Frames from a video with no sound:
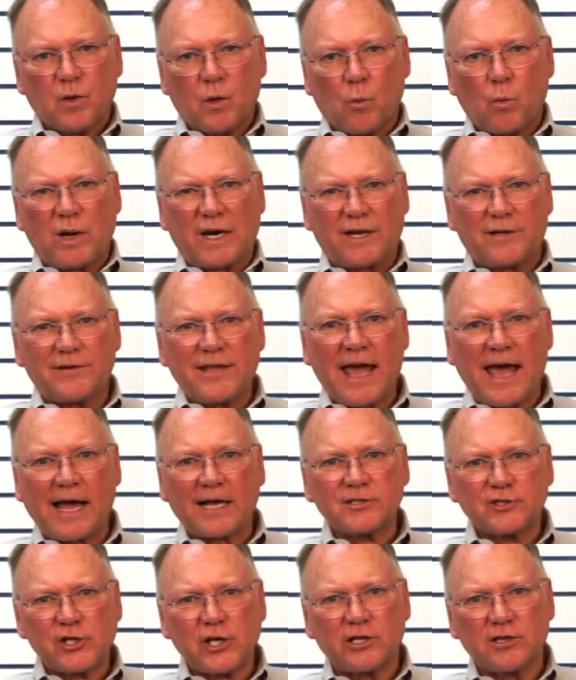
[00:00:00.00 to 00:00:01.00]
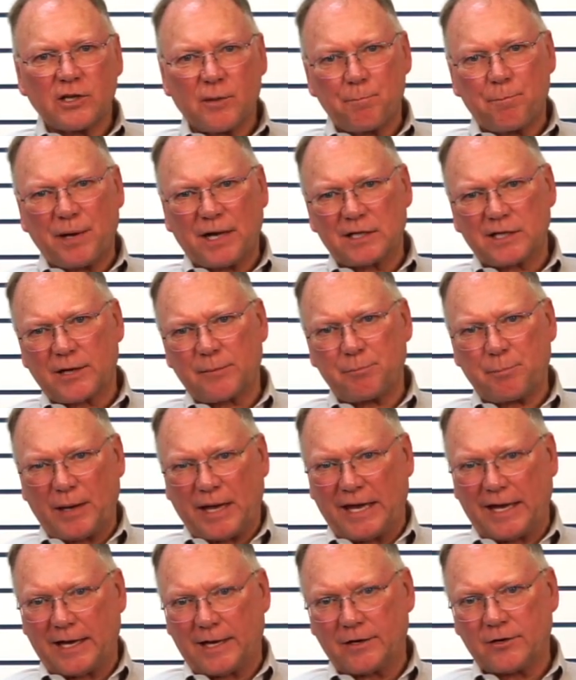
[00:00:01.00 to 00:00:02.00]
When attaching the belly
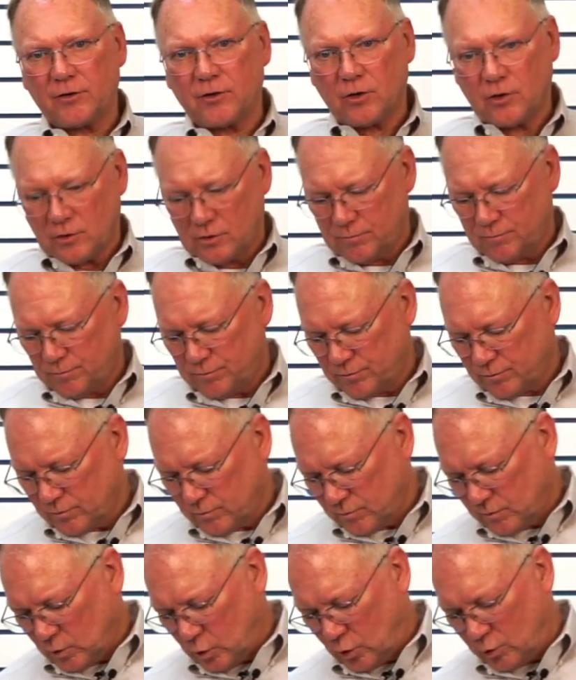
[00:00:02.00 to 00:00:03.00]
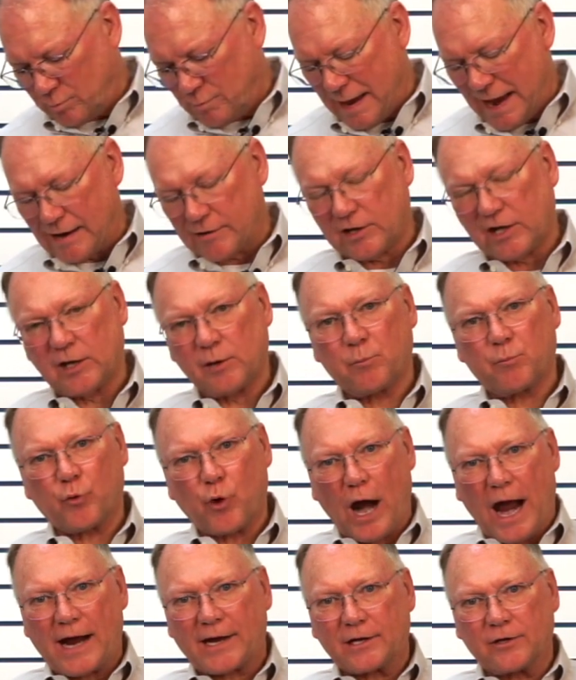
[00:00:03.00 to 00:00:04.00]
band or mounting
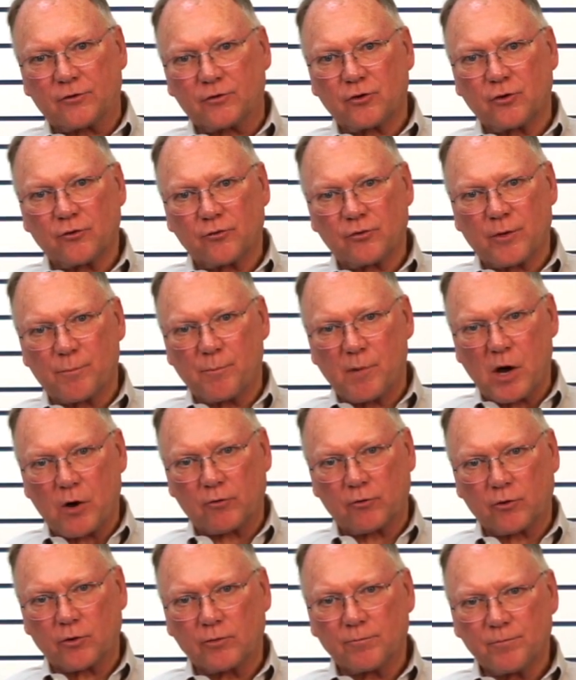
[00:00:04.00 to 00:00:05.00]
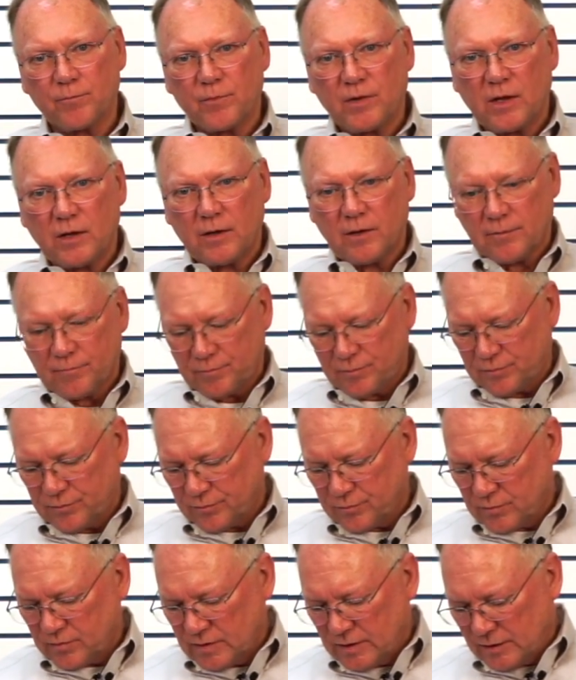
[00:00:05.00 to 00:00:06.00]
bracket to the motor,
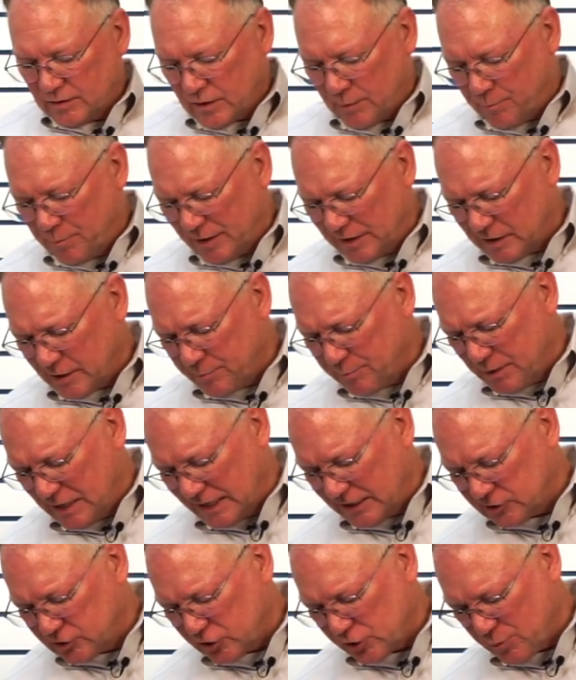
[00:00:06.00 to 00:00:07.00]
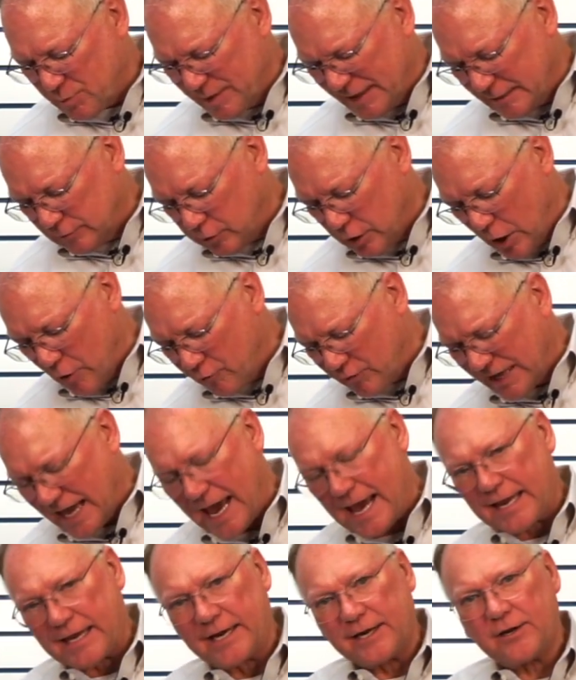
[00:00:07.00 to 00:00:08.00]
the belly band should be
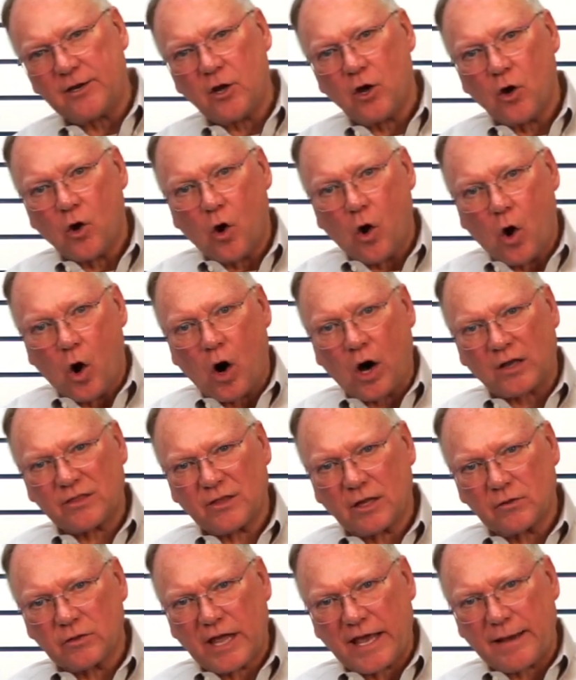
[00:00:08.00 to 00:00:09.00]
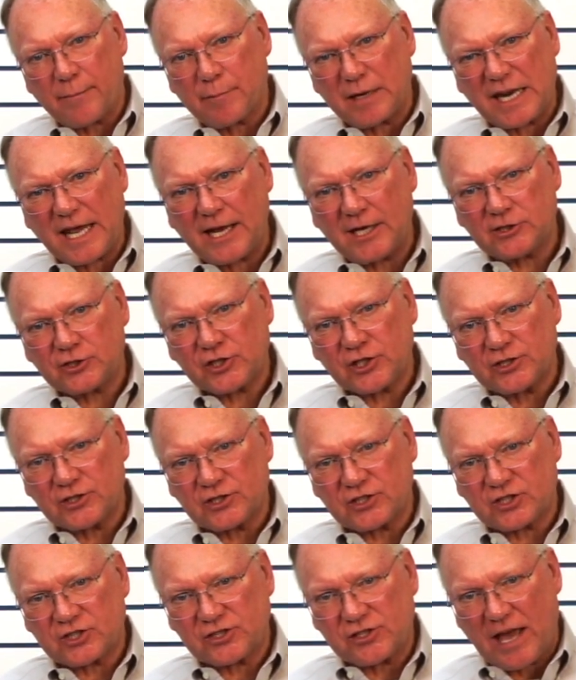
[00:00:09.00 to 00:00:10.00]
located on the lamination
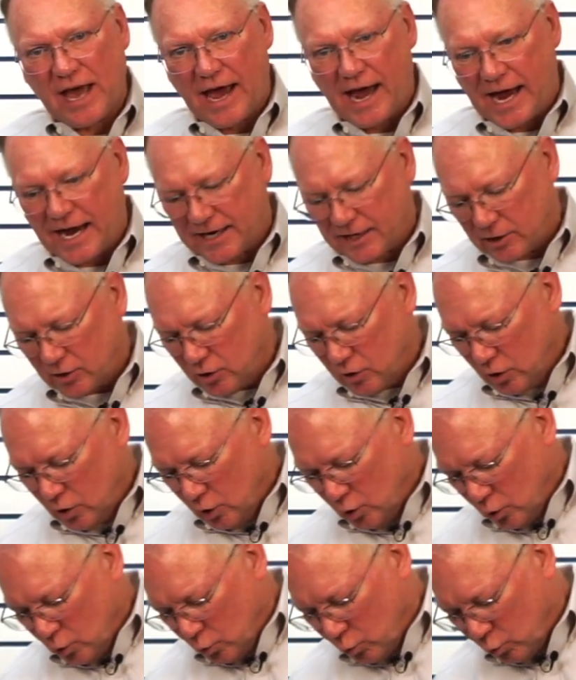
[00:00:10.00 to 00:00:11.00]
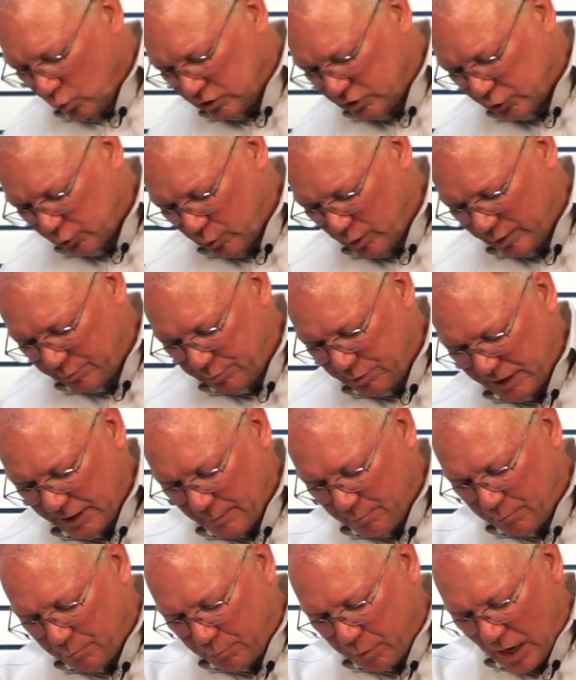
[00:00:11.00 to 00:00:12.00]
stack, which would be
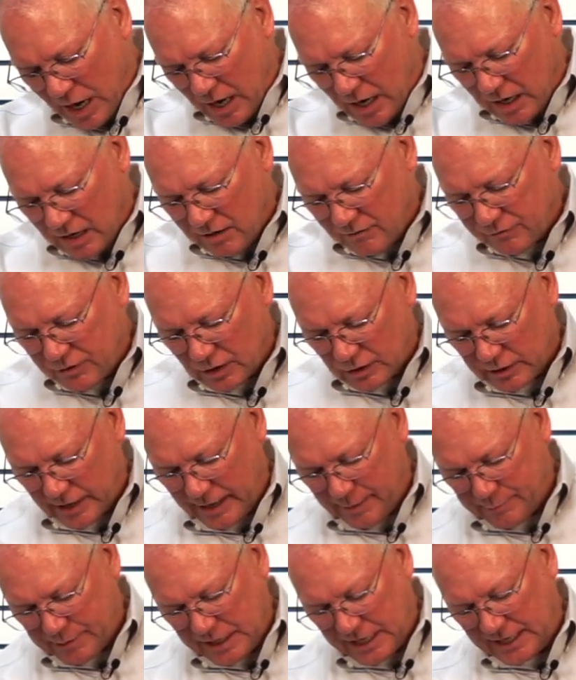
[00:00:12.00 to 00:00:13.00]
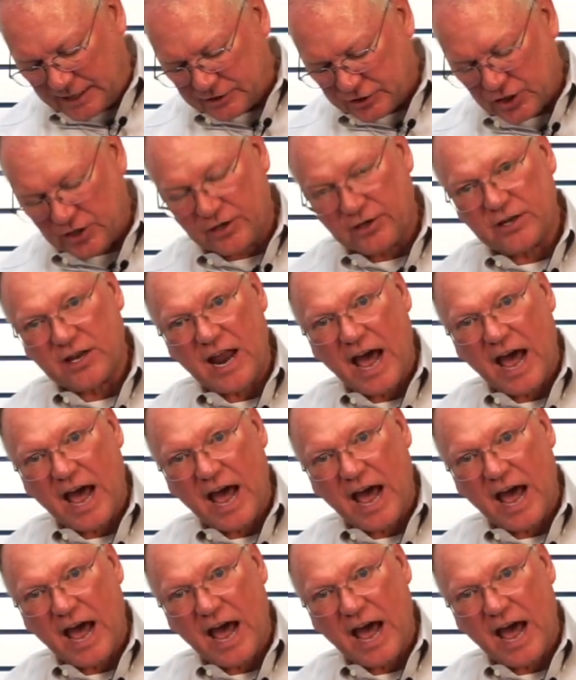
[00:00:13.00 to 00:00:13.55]
above the lamination